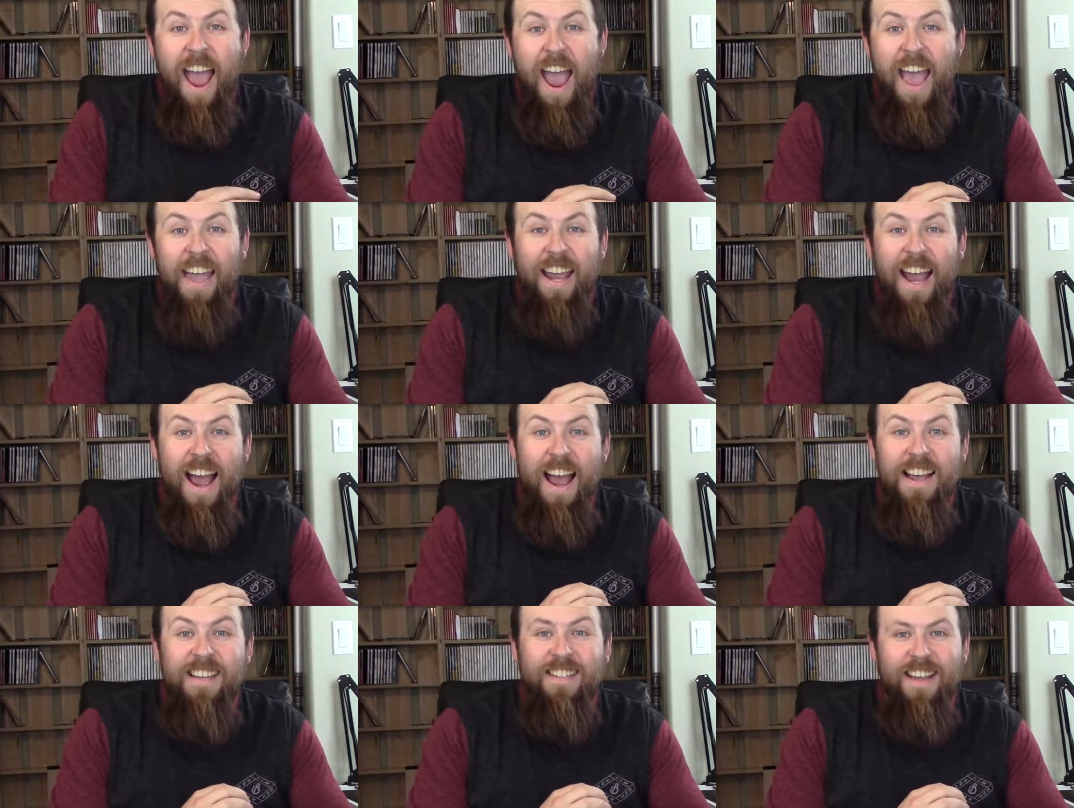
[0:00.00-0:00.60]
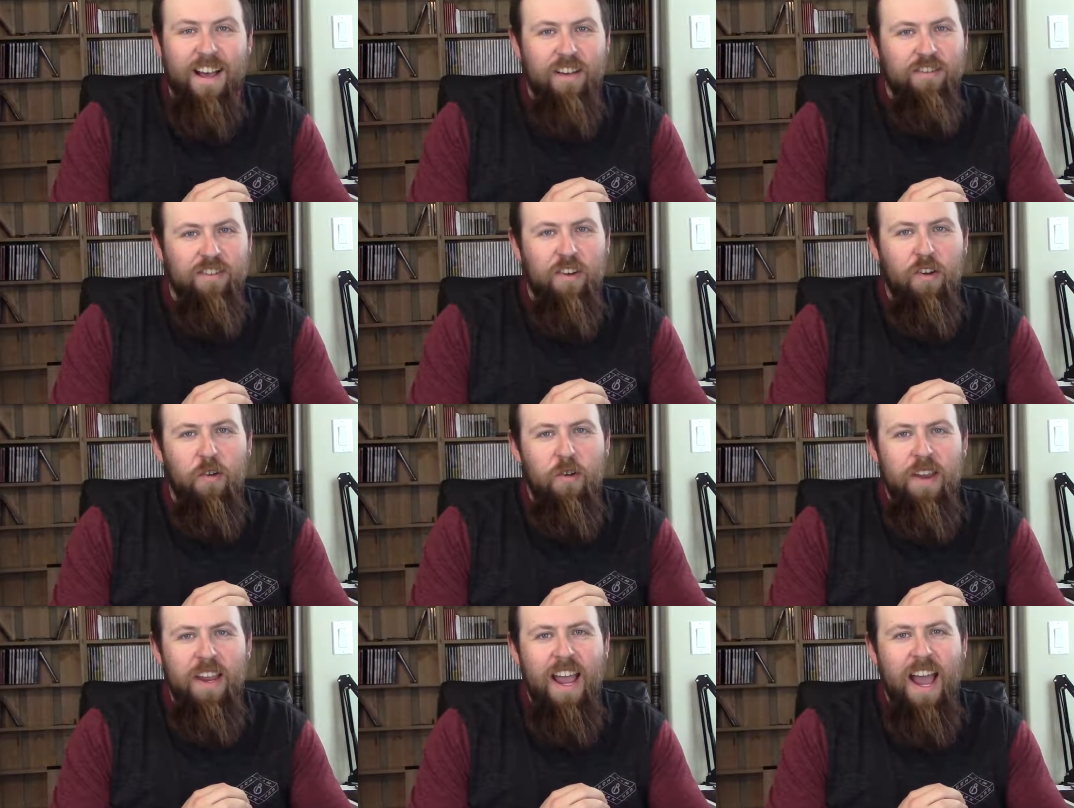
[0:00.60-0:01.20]
Hey guys, how's it
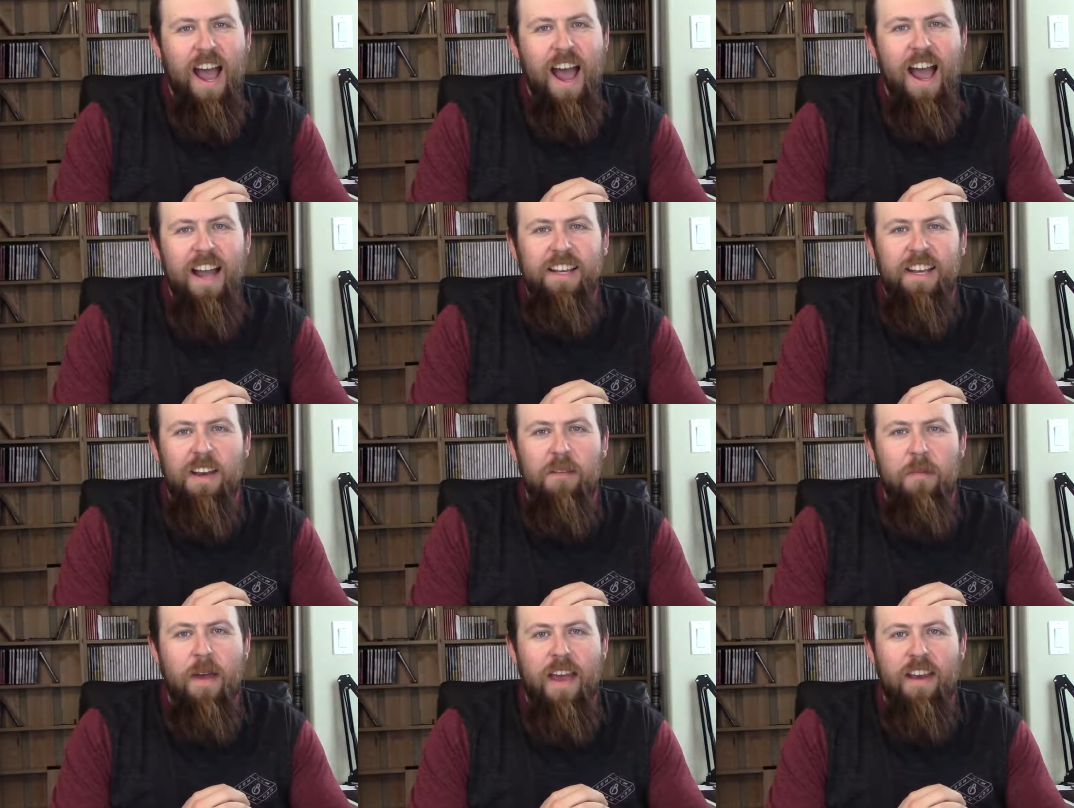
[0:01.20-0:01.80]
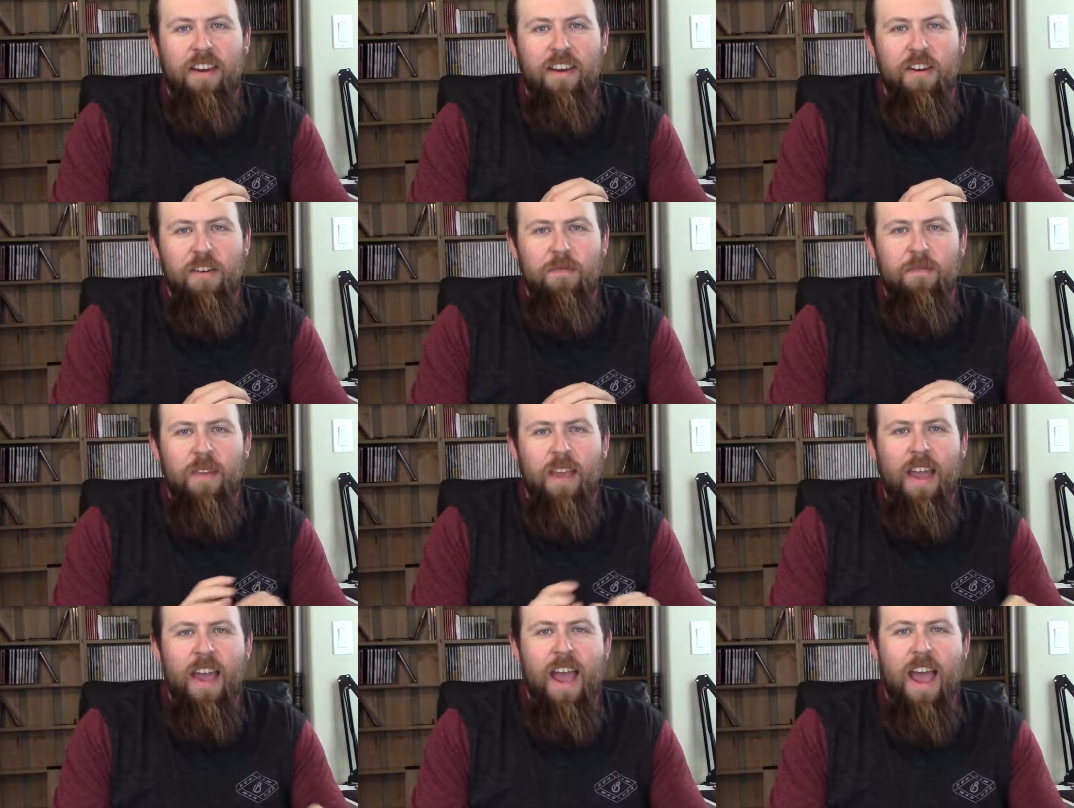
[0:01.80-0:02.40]
going? Onion Man here,
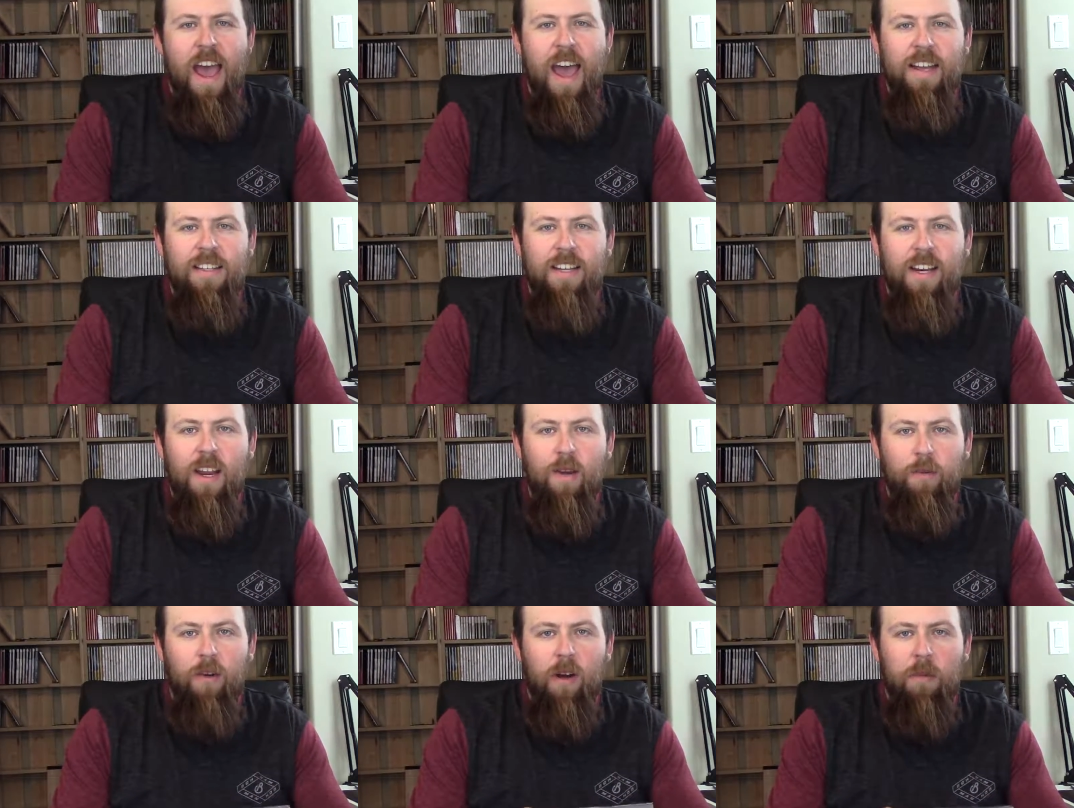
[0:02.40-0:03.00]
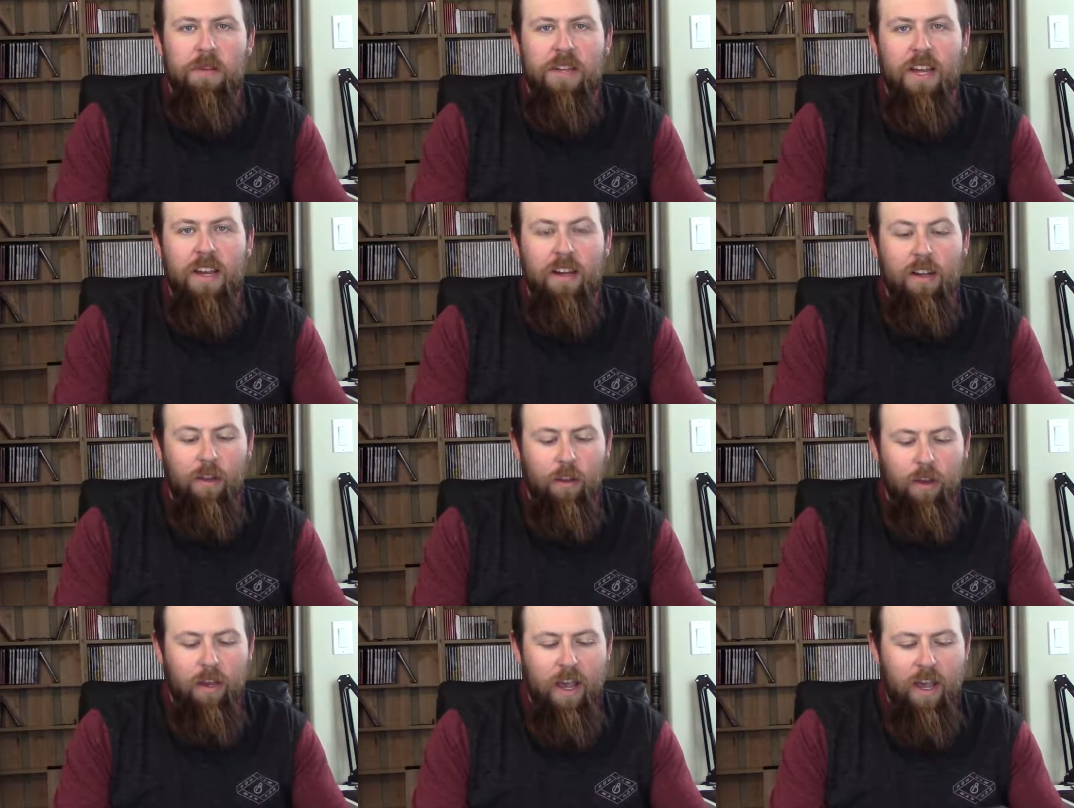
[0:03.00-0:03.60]
and today we're going to be taking
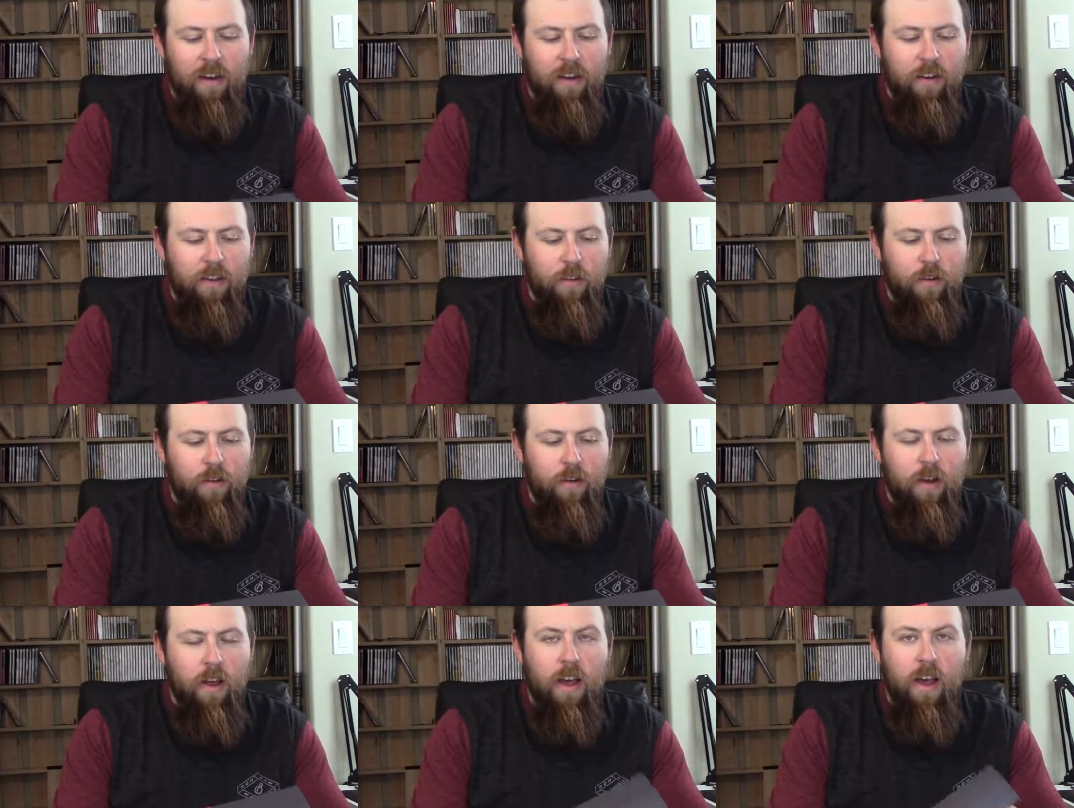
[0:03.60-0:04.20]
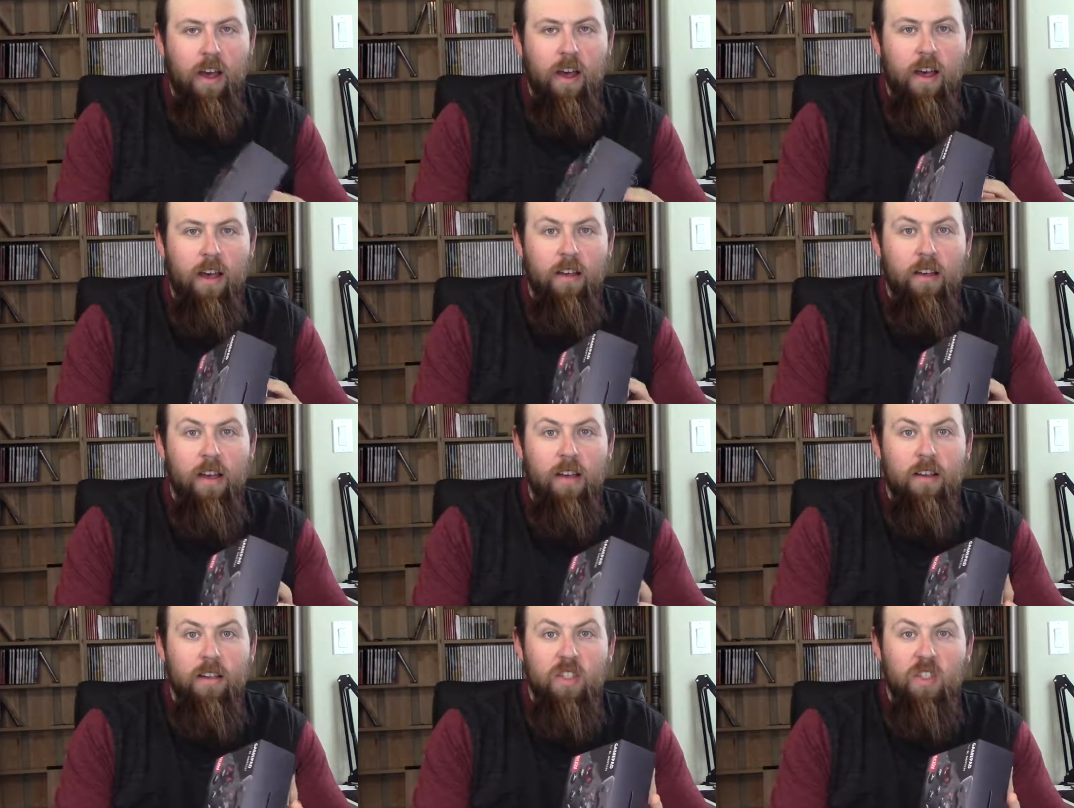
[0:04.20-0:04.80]
a look at another
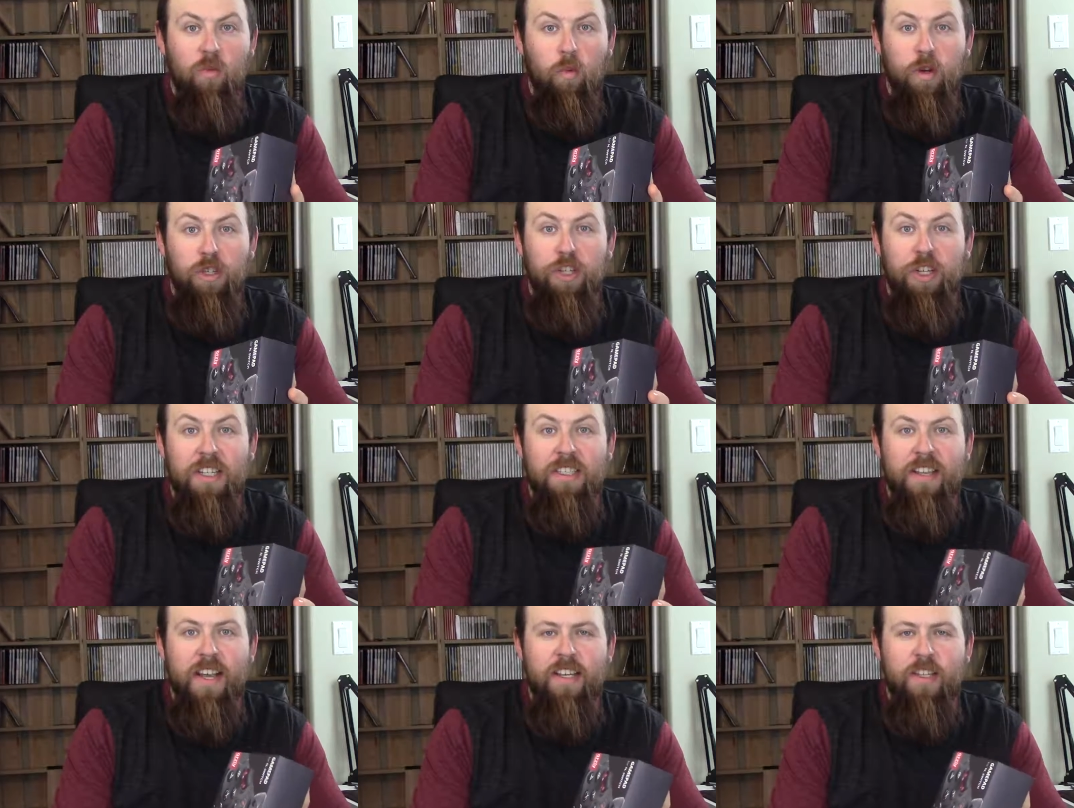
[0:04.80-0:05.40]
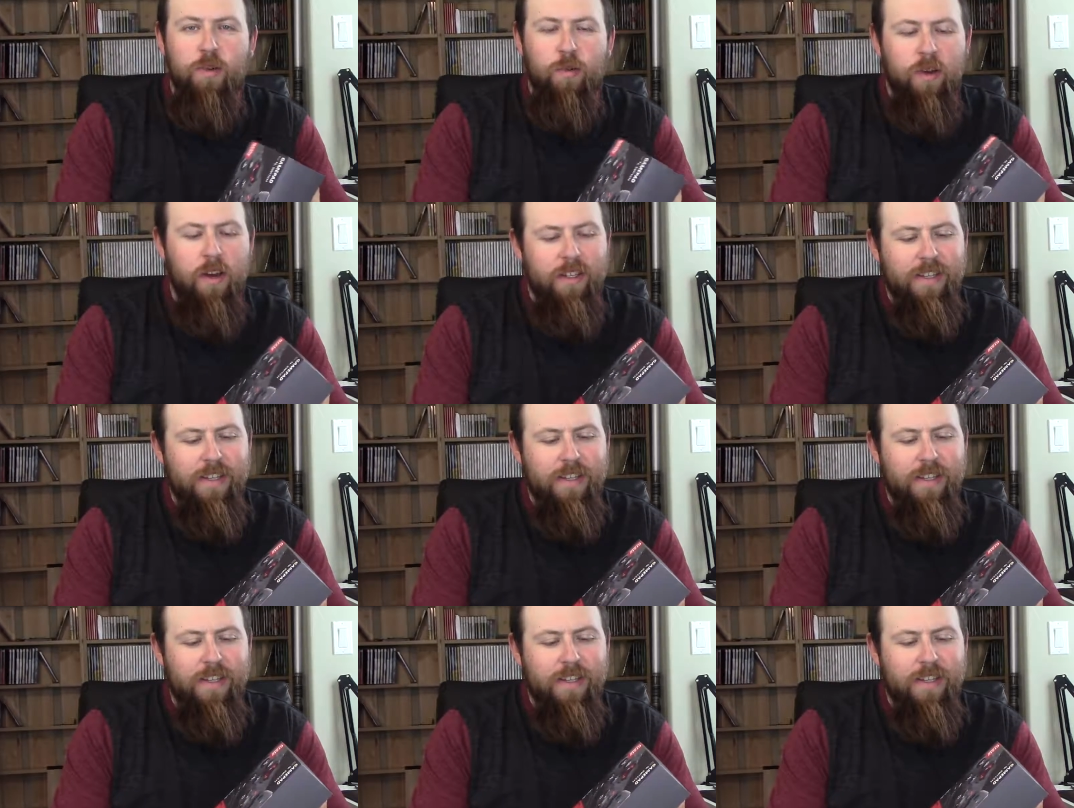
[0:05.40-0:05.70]
Switch accessory.